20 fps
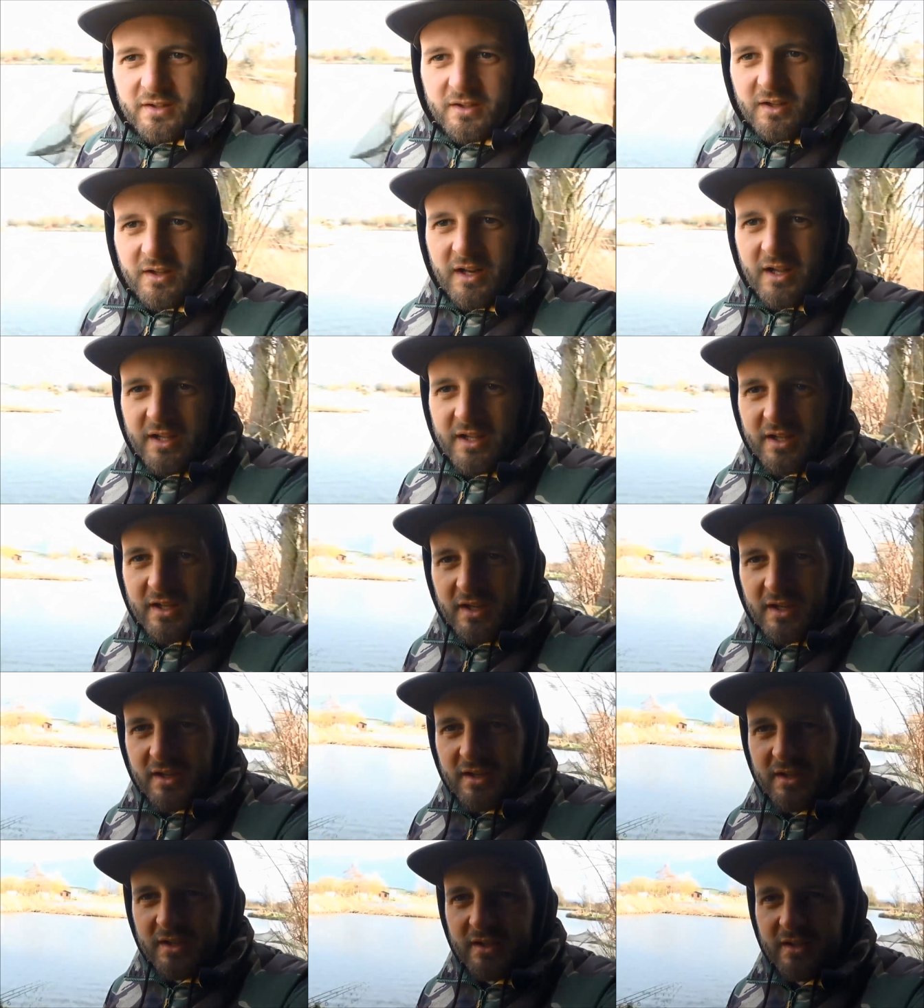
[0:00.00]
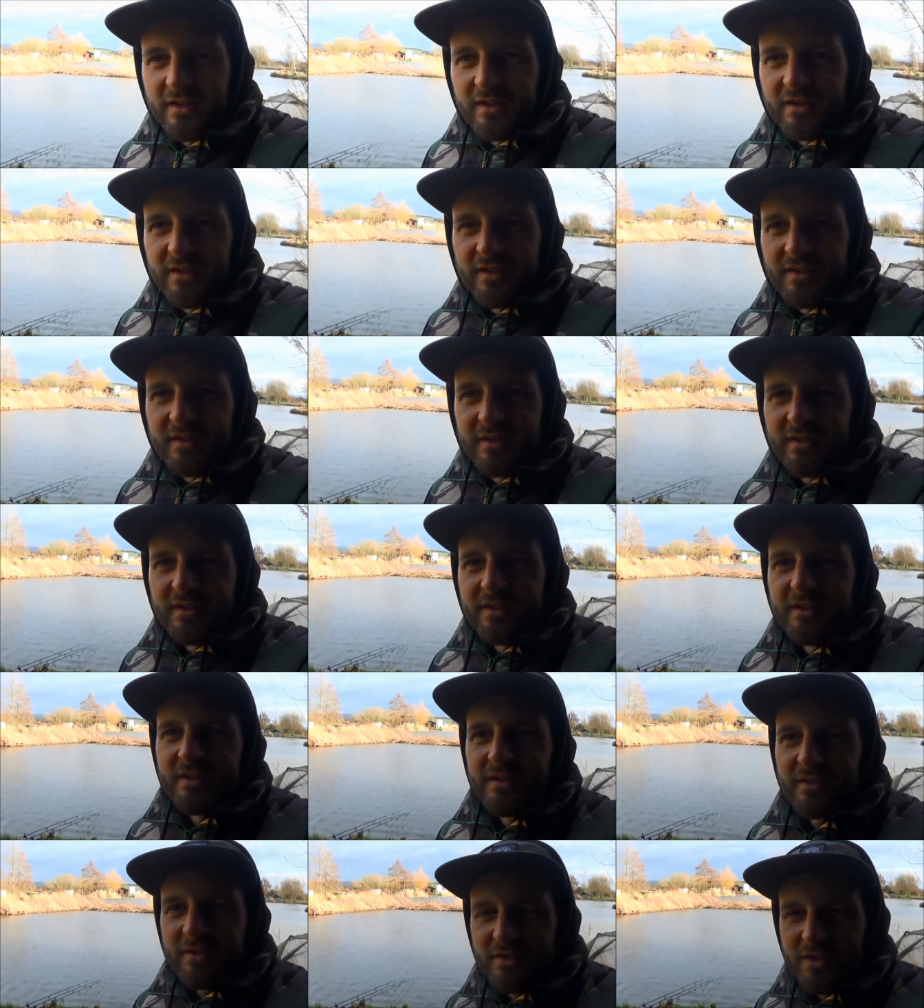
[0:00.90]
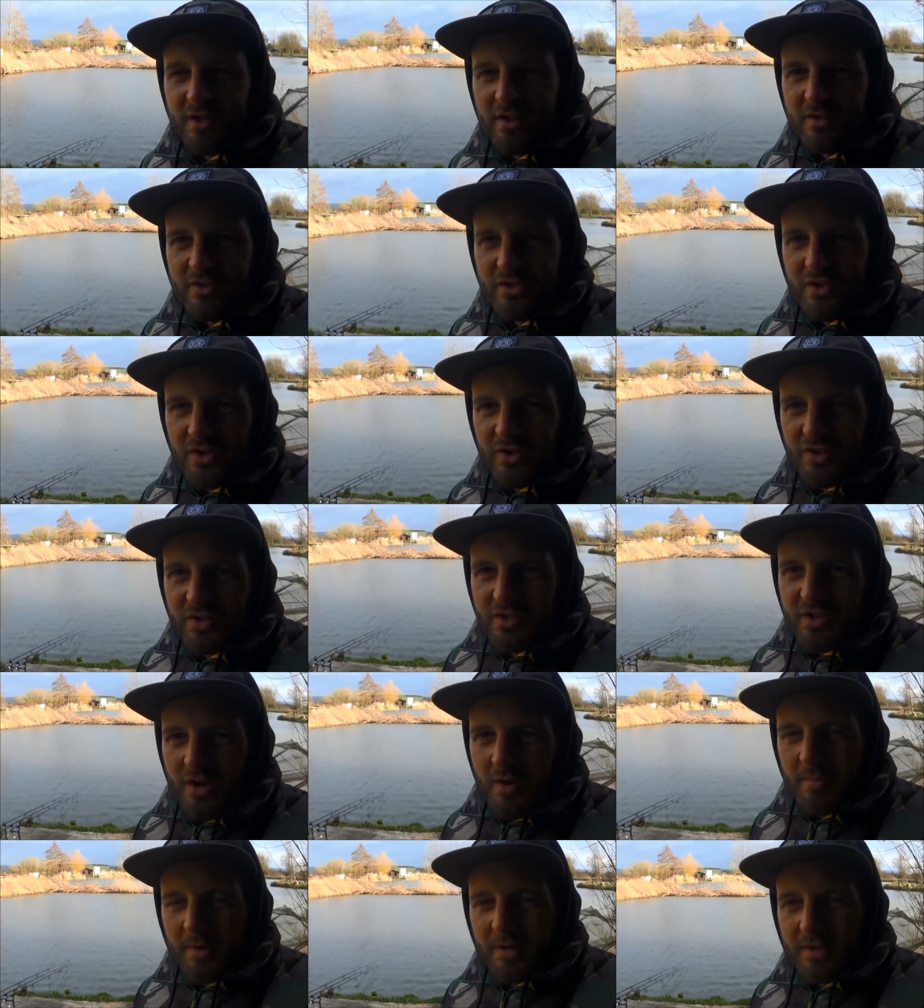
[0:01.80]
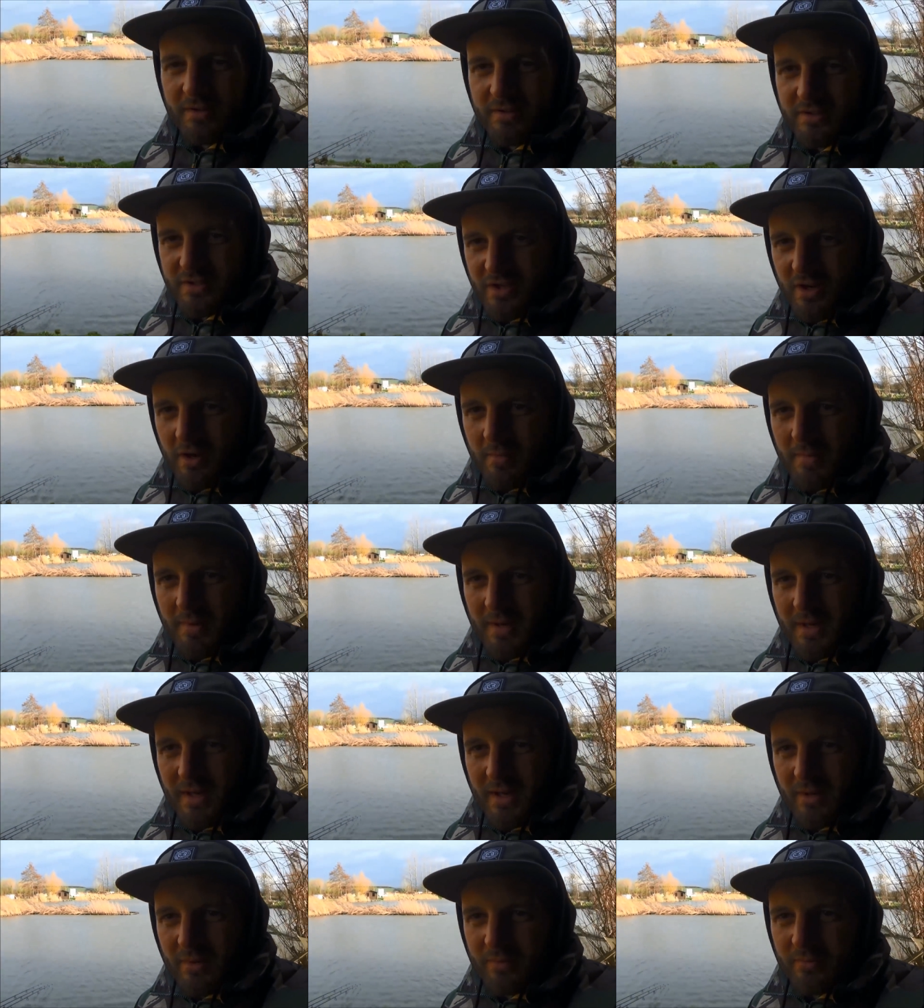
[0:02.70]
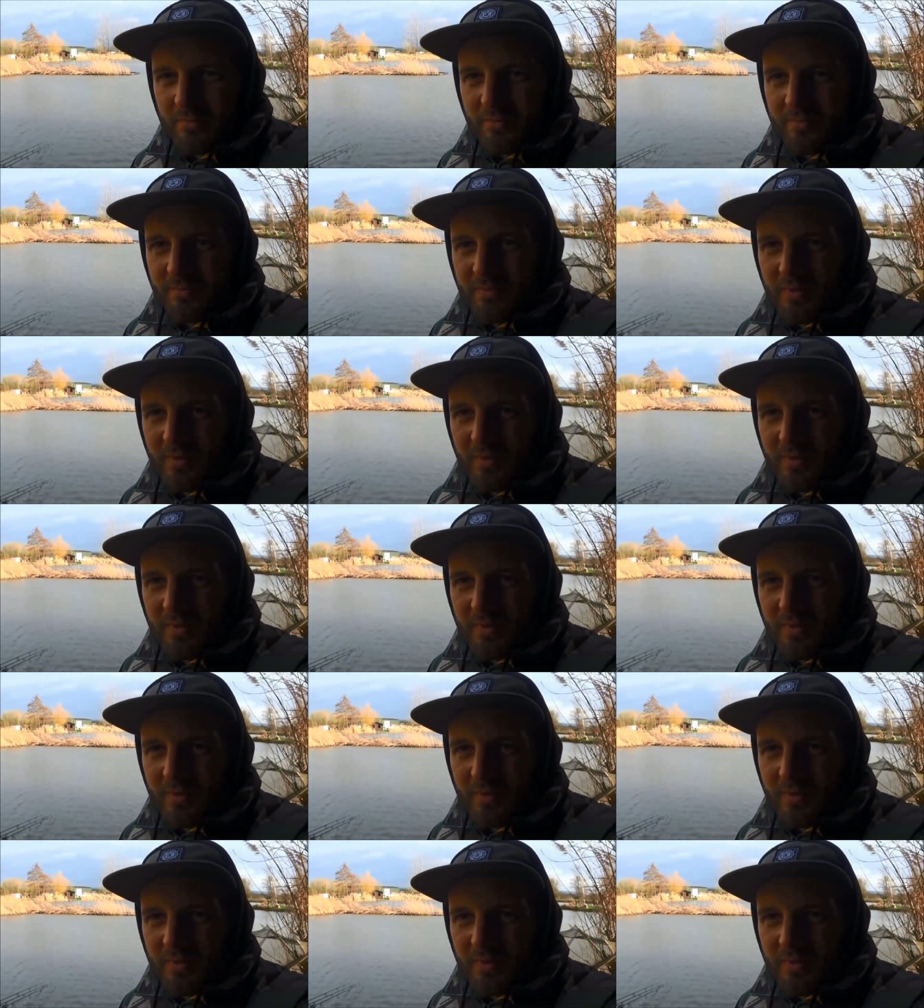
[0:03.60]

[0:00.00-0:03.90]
The lake, I'll say the sun is coming, it's come back out.